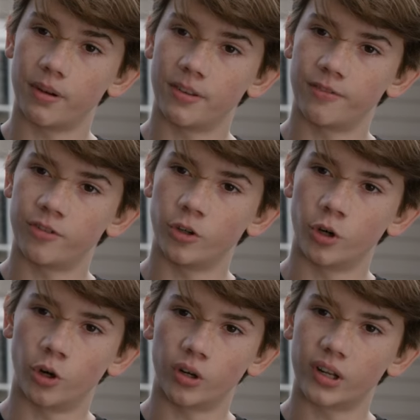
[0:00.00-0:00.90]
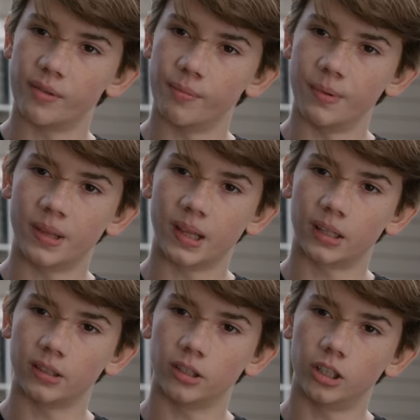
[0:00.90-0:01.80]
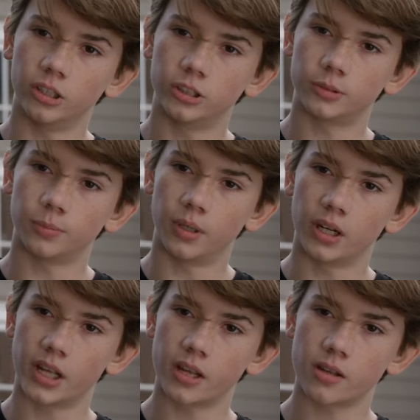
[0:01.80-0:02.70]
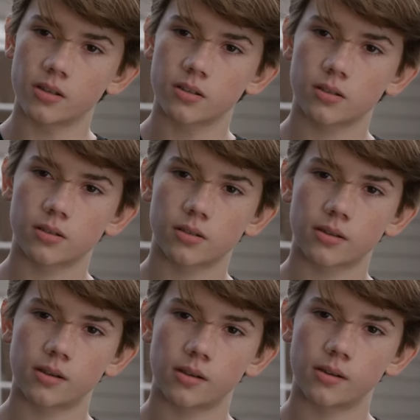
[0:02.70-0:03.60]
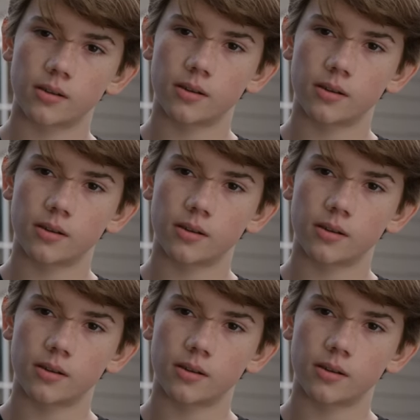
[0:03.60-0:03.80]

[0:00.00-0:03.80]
don't you ever tell. I will tell them you made me do this.